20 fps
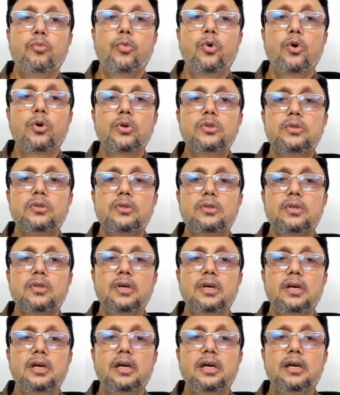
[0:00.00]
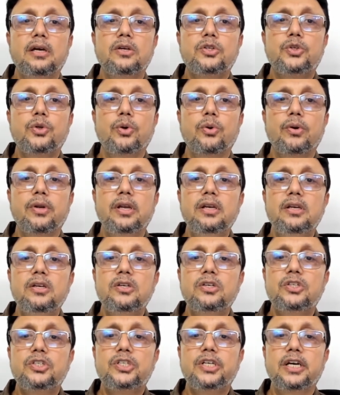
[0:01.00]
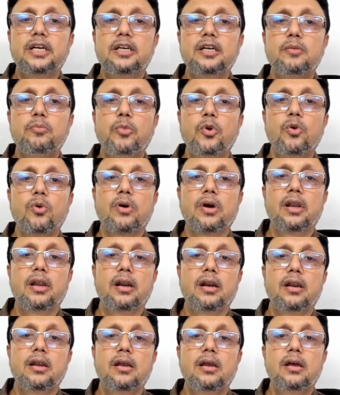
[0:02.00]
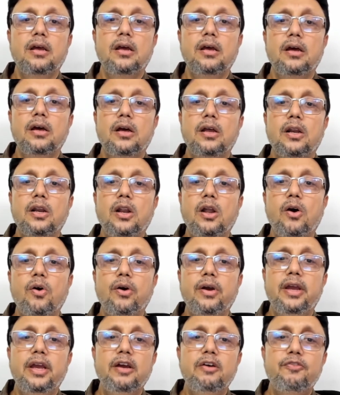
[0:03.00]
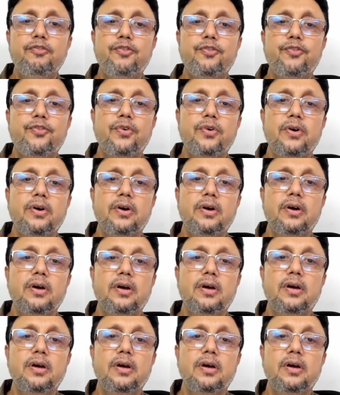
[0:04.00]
both shown in shaded blue color. Now, if